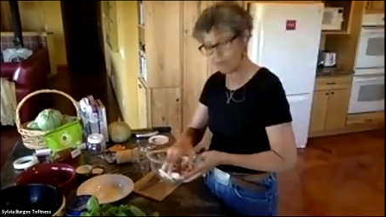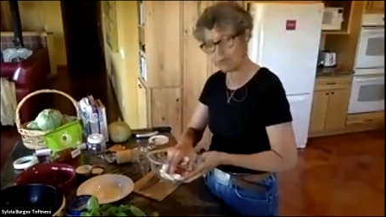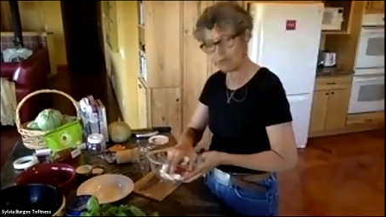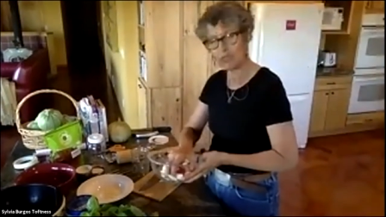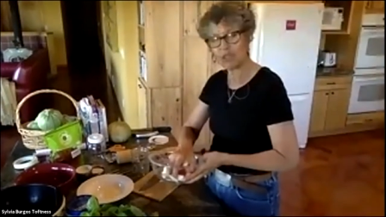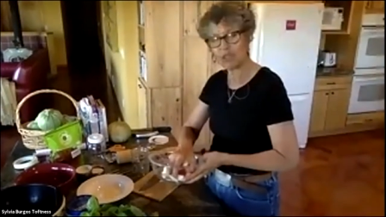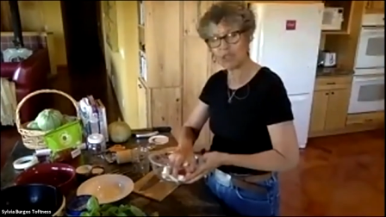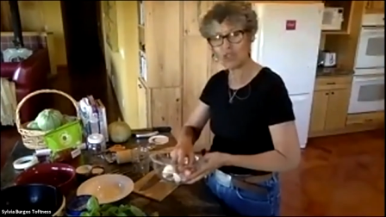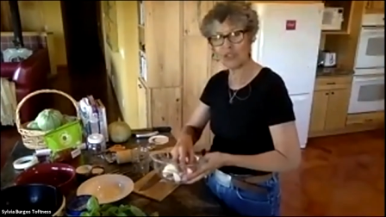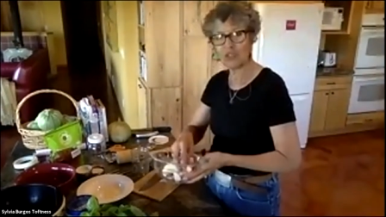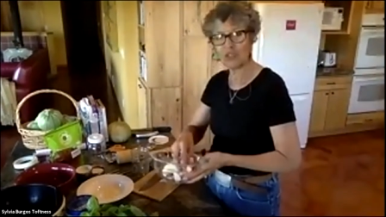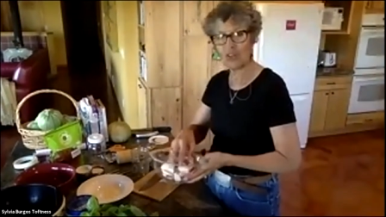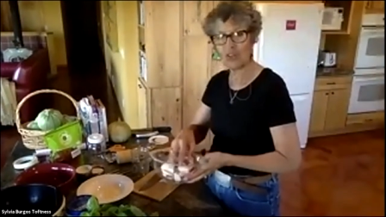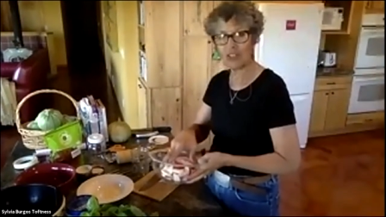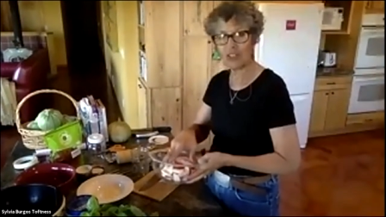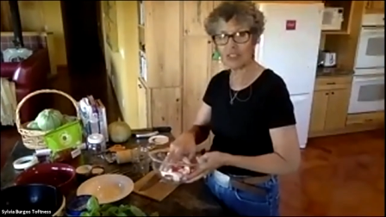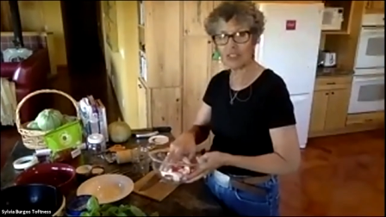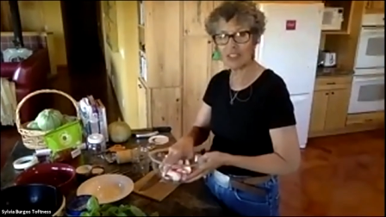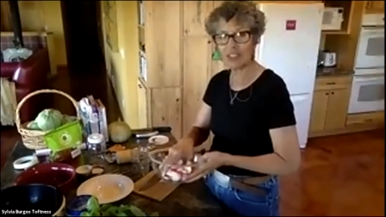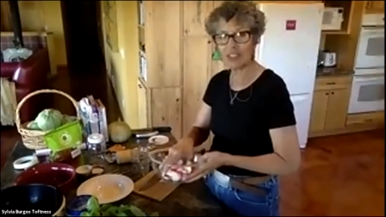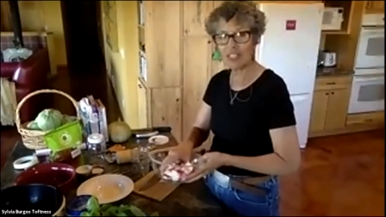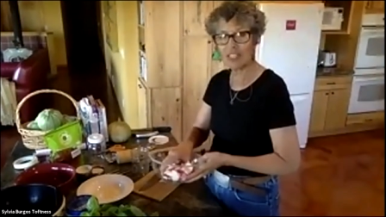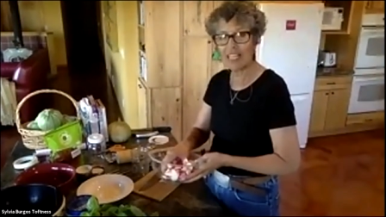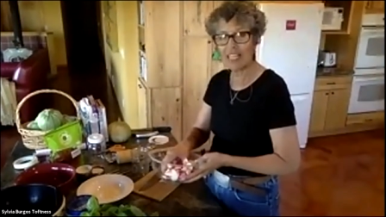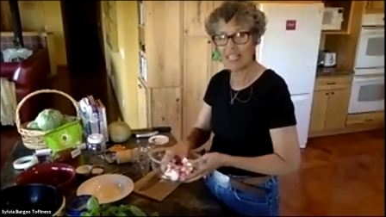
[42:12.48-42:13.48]
with the salt,
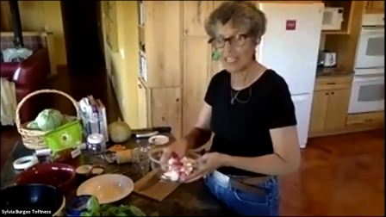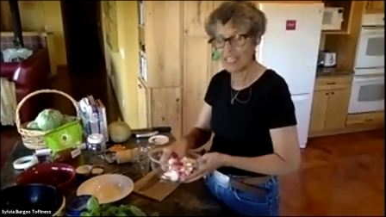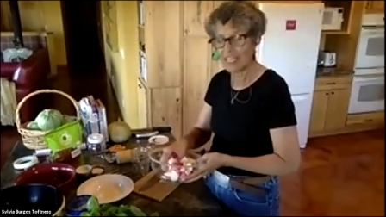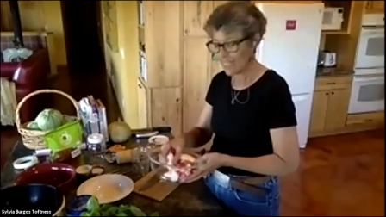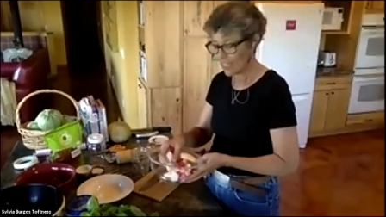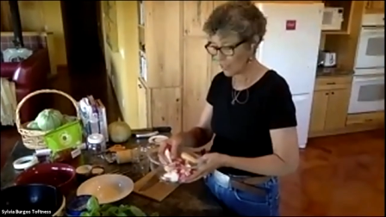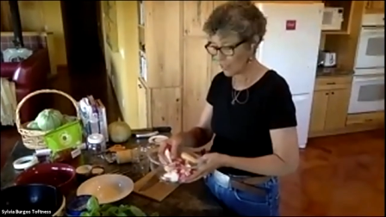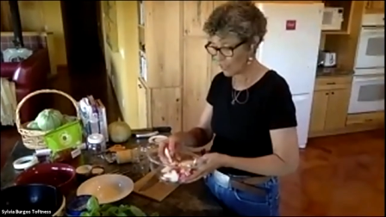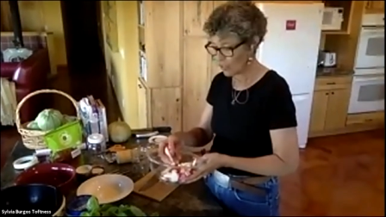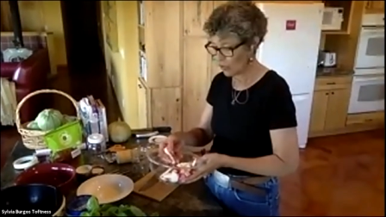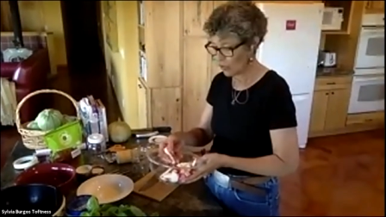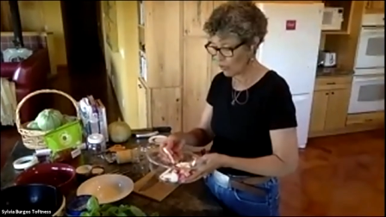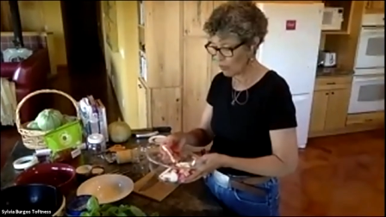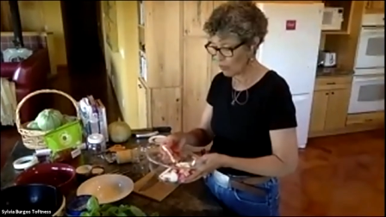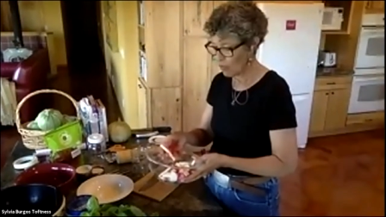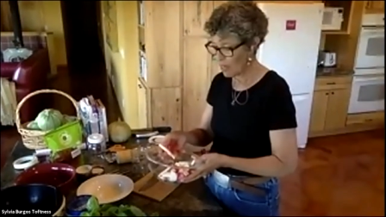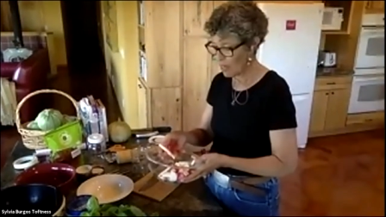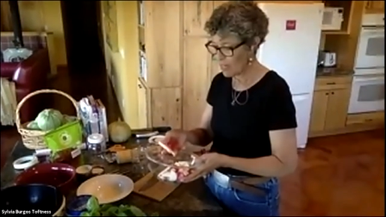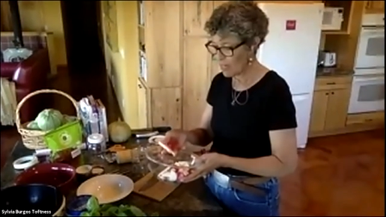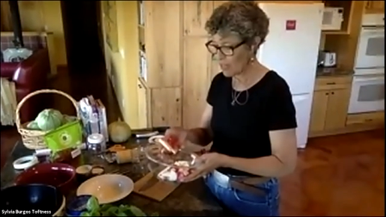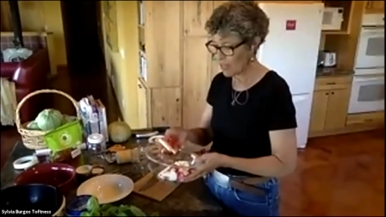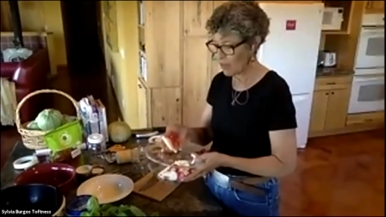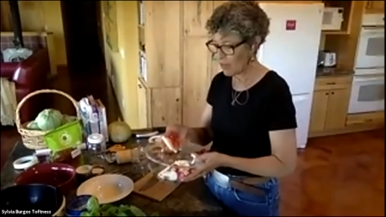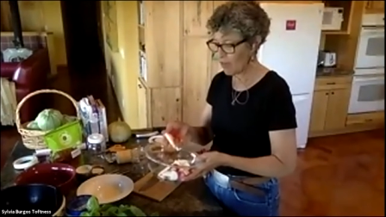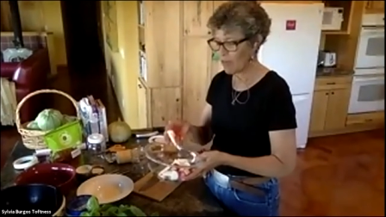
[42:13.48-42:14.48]
it is
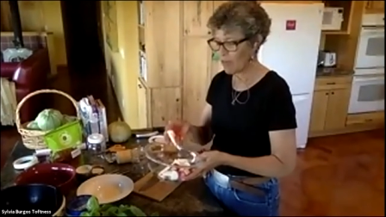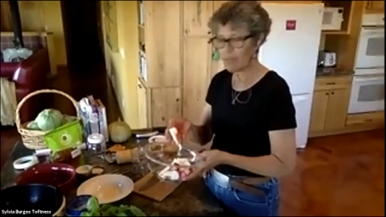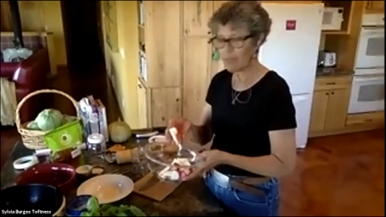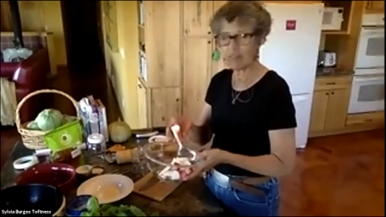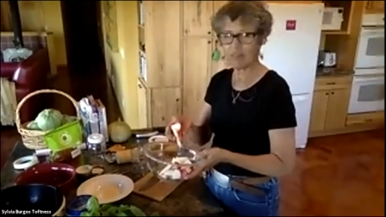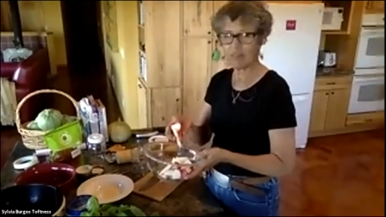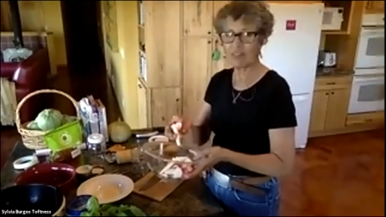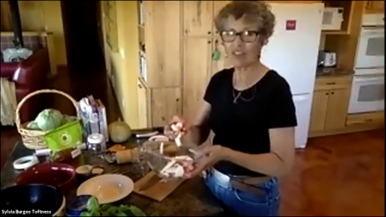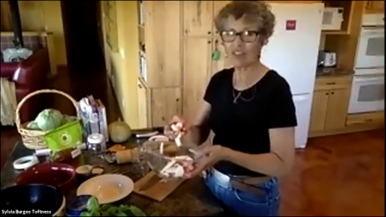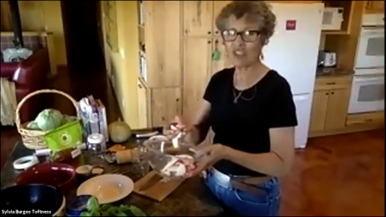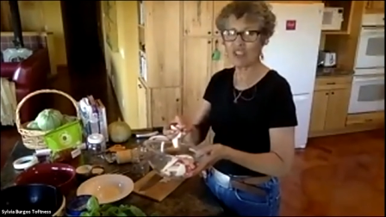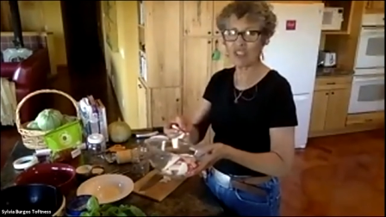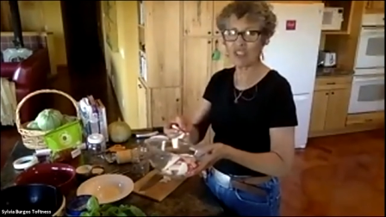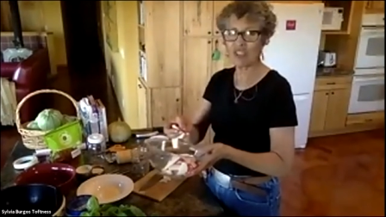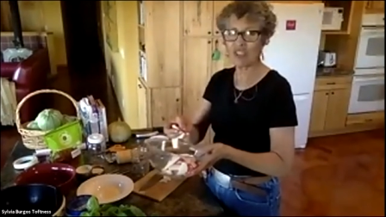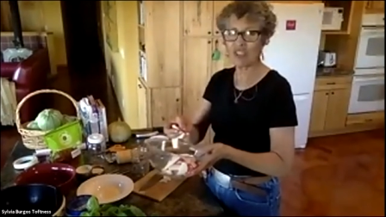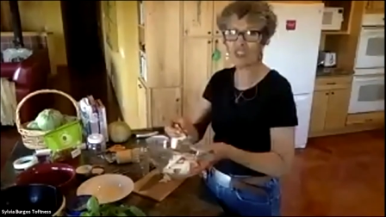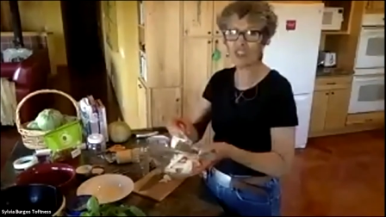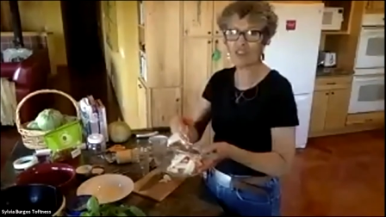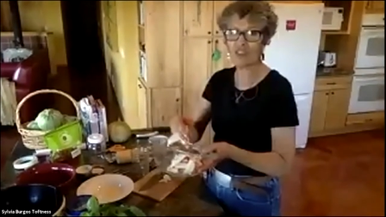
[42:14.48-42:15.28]
already just,